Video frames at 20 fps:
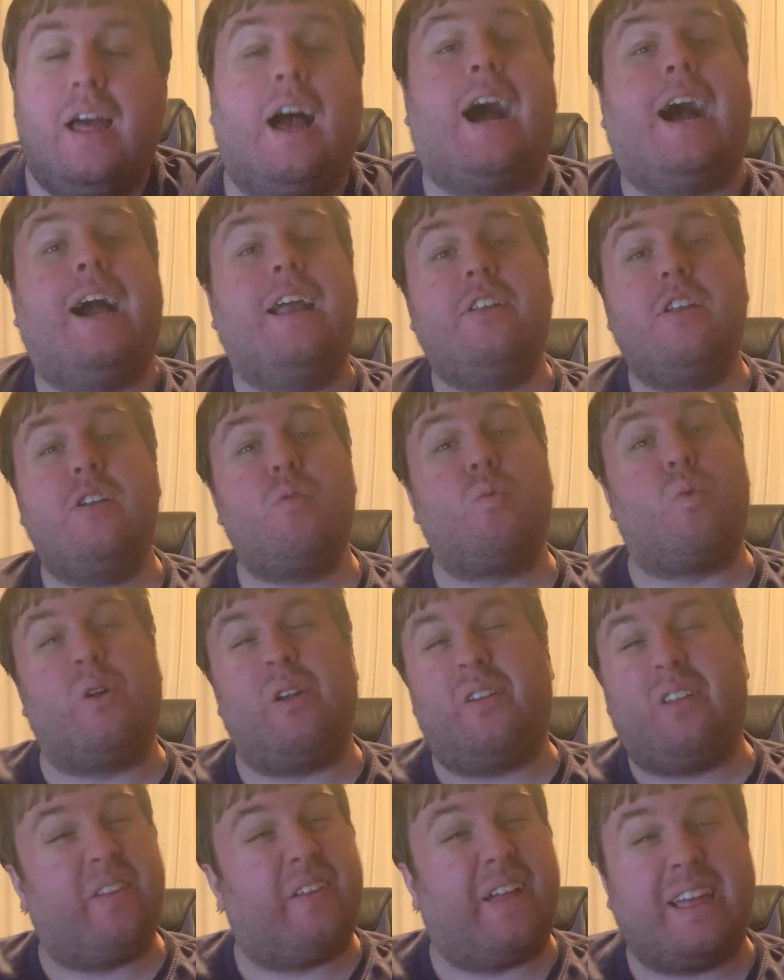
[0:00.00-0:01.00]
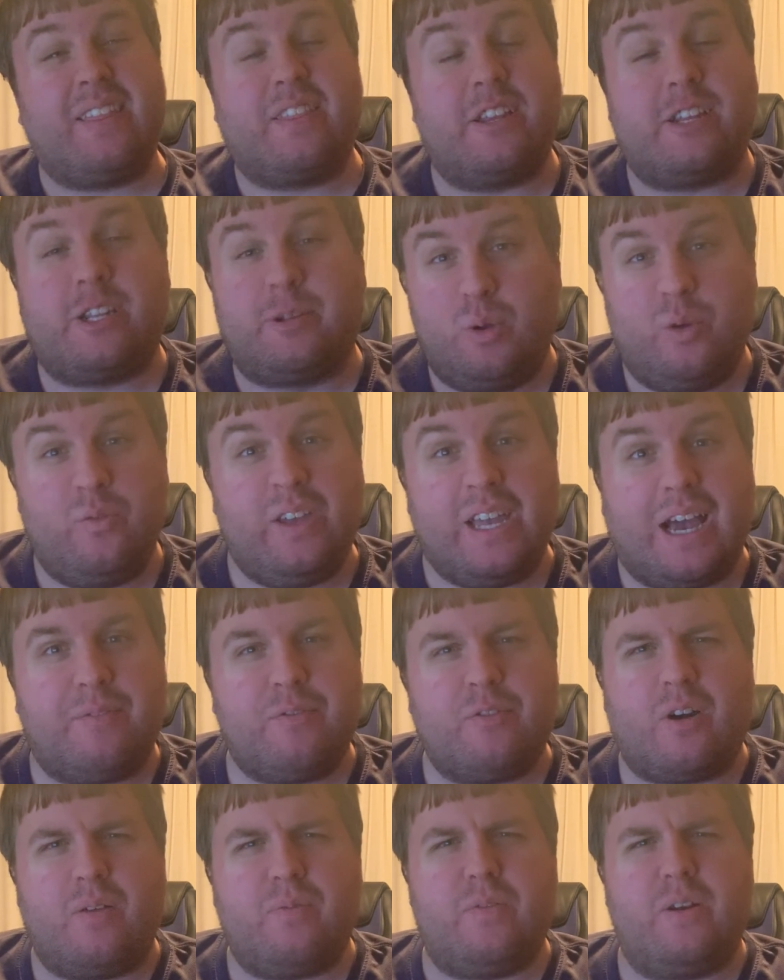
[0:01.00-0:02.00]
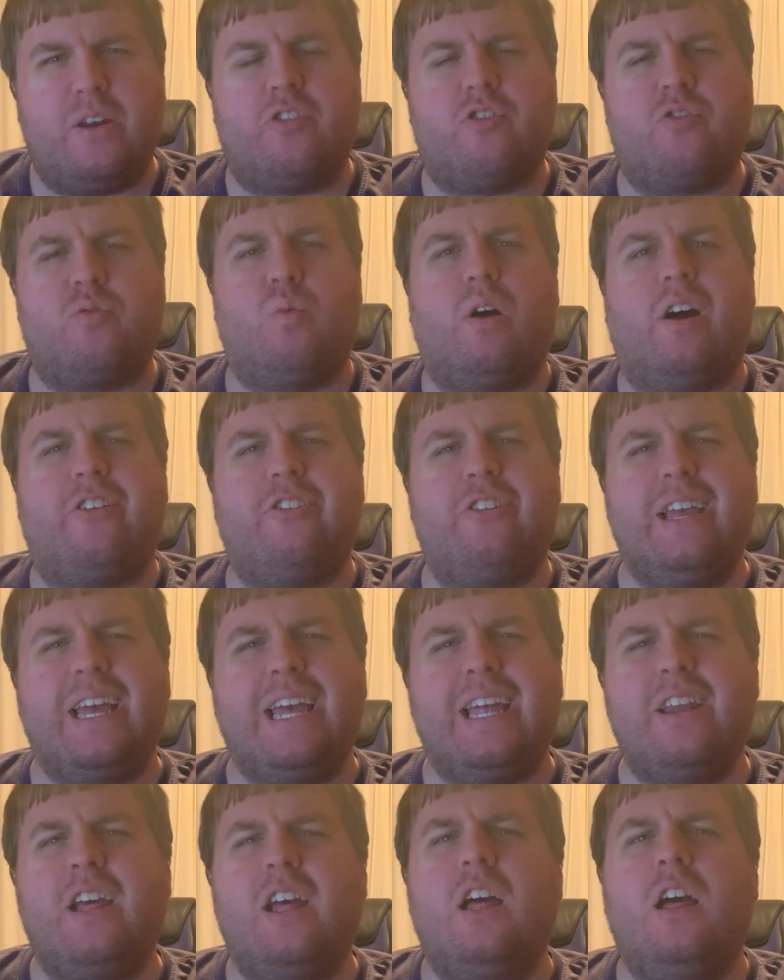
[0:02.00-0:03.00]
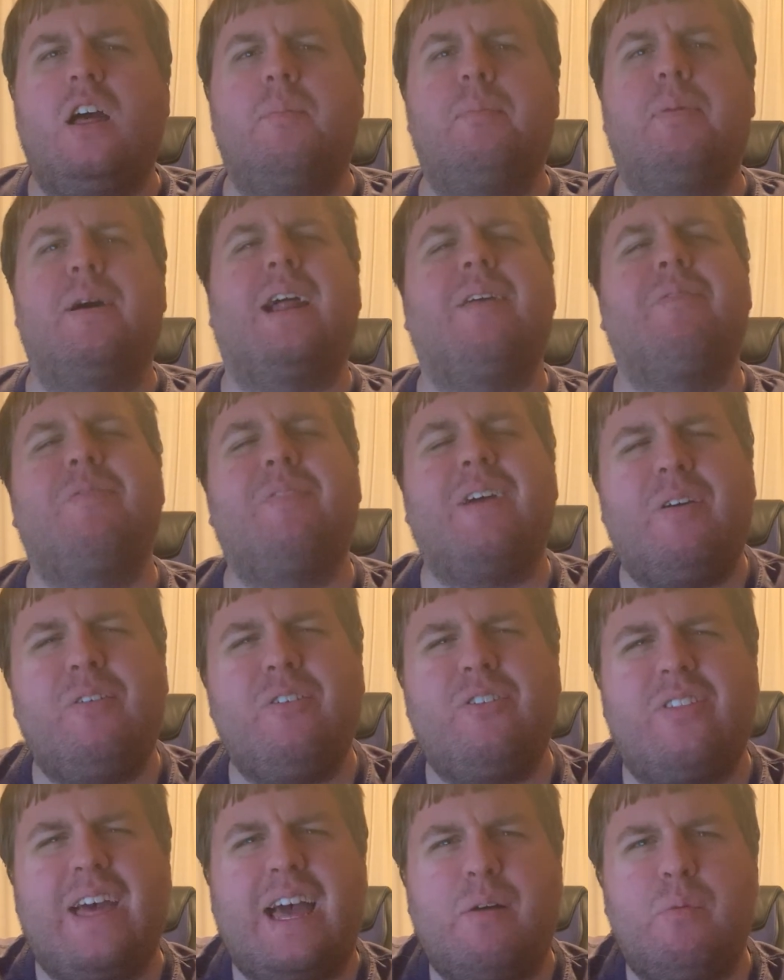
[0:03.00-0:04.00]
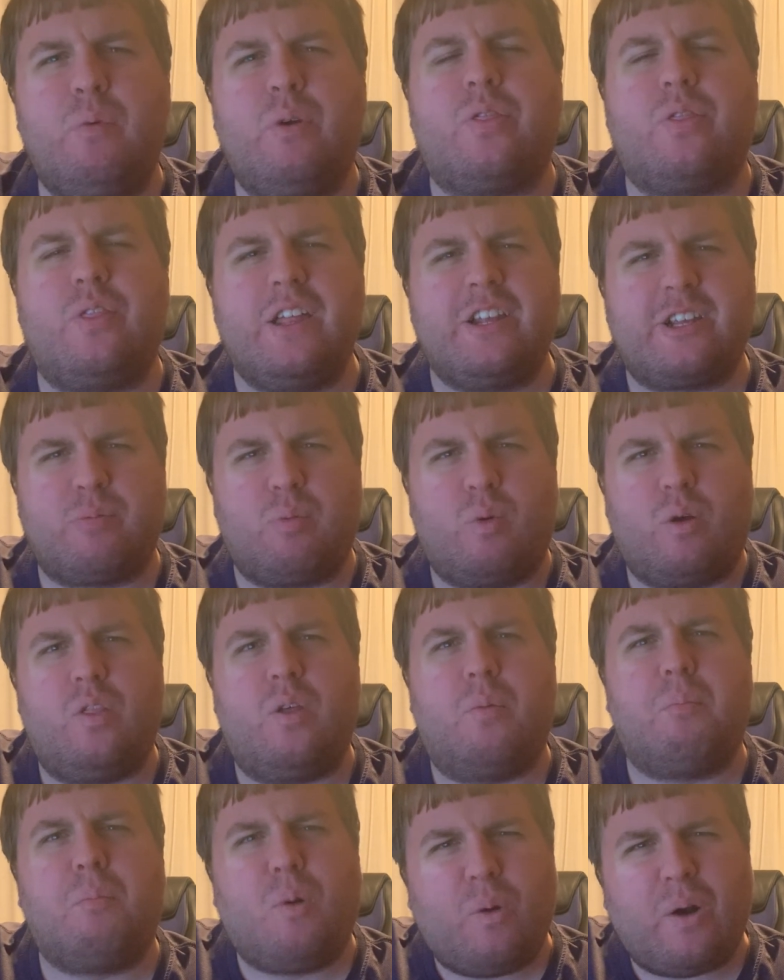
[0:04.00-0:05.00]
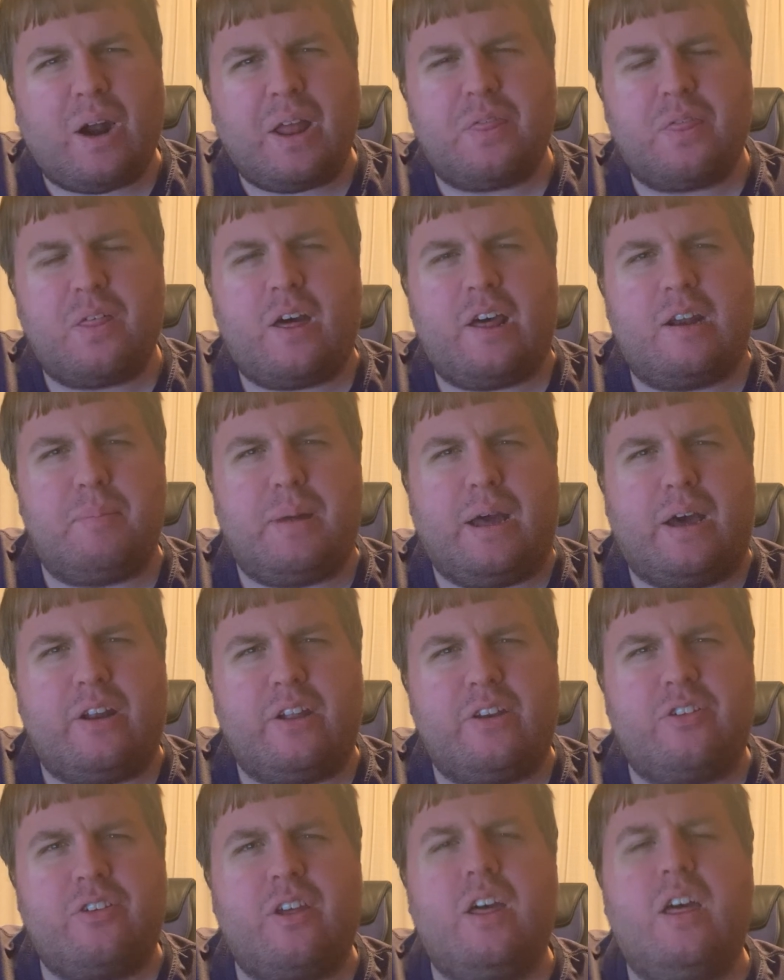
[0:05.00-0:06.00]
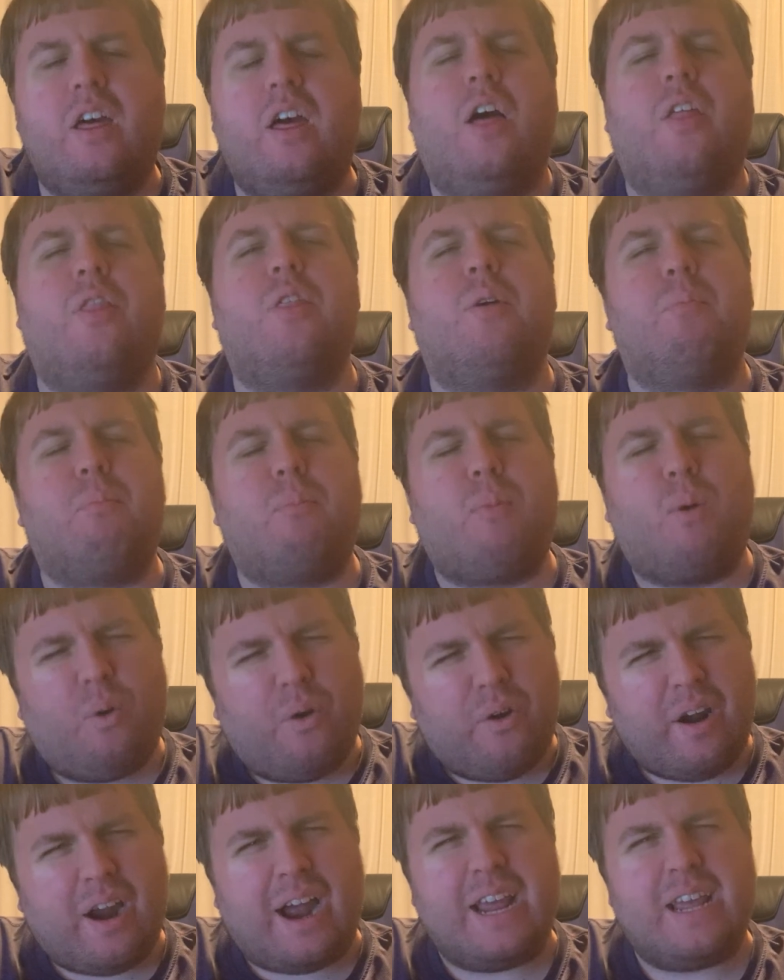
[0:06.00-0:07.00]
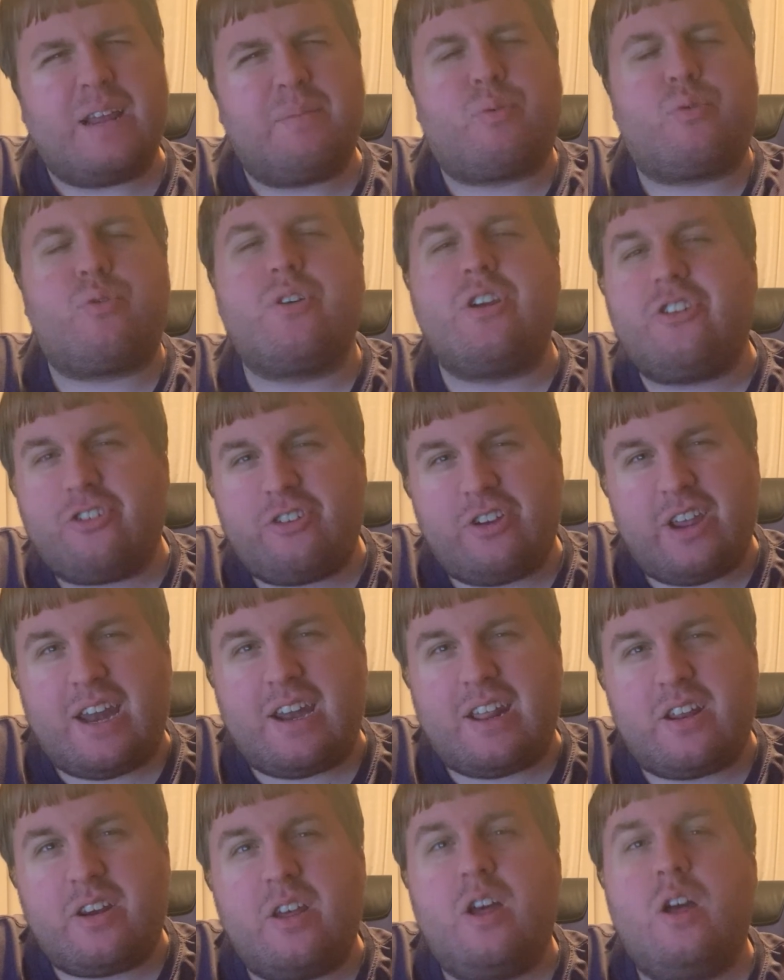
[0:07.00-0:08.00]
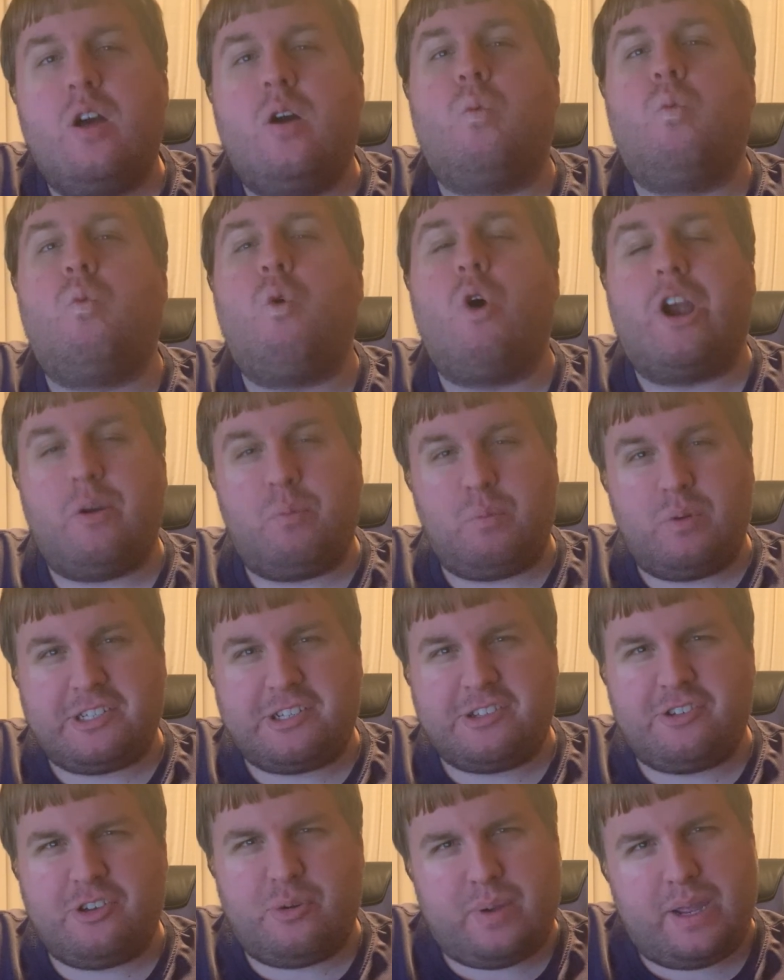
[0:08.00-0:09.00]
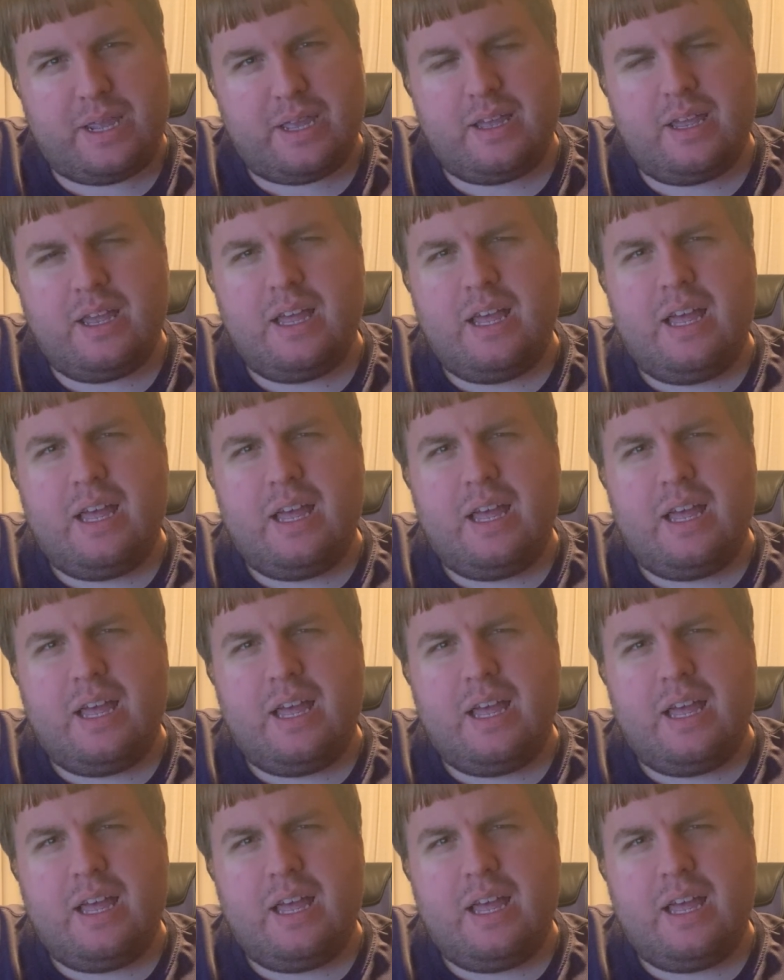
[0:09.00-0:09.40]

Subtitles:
I did really like this movie after I finished watching it, but I found that with this one, the more I thought about it, the more I appreciated what it was doing.